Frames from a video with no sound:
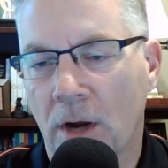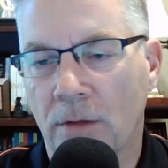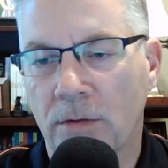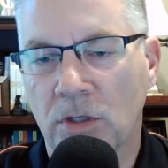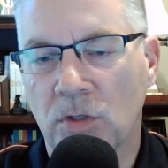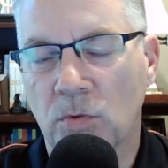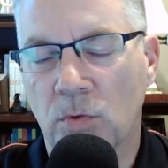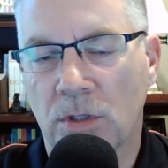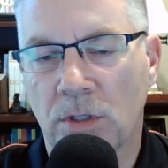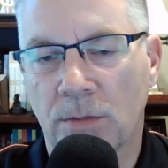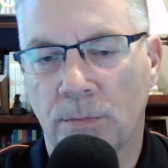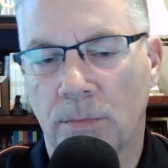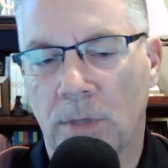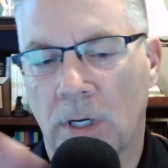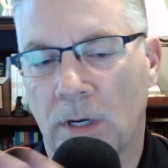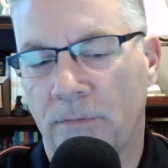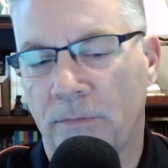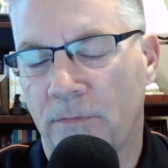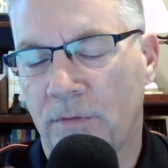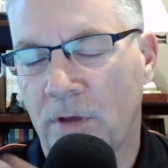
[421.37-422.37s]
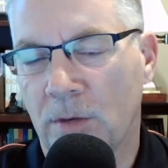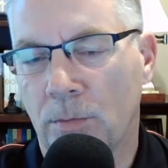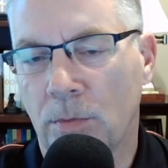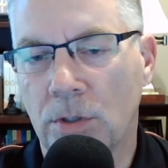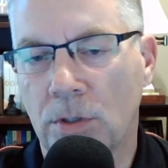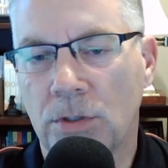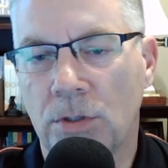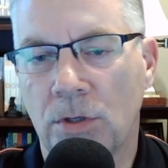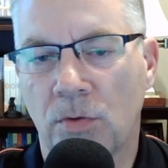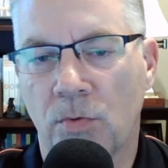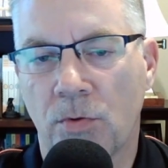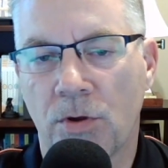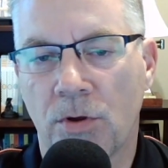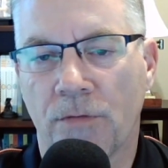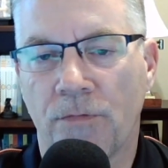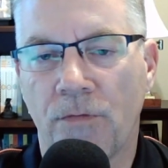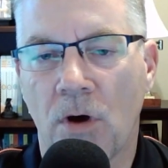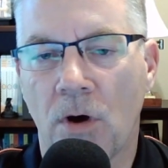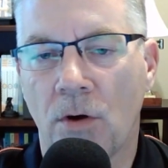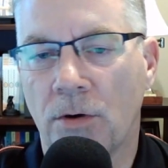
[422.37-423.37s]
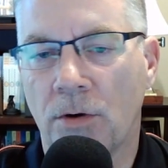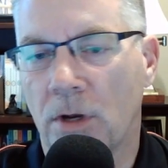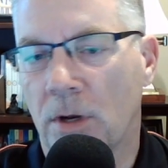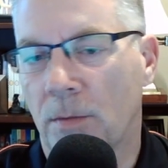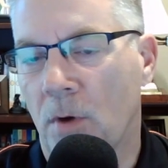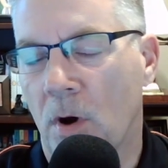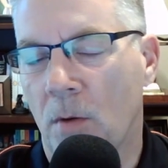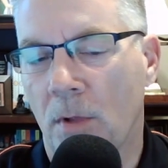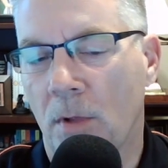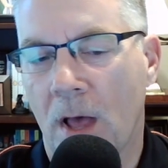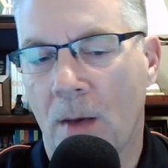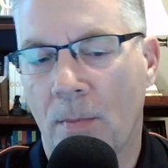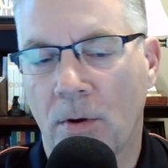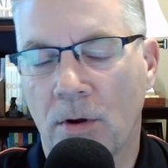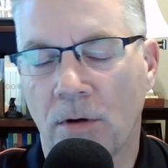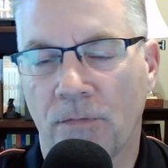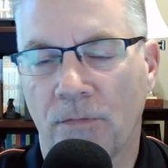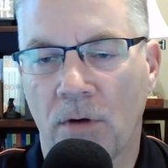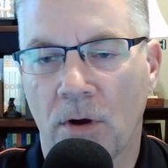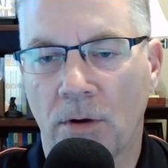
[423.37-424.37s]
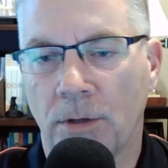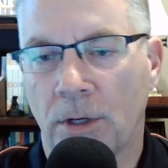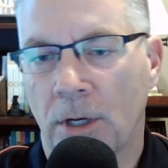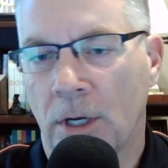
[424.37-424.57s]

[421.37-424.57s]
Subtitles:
this with via Bluetooth with your phone and a mobile app on your phone.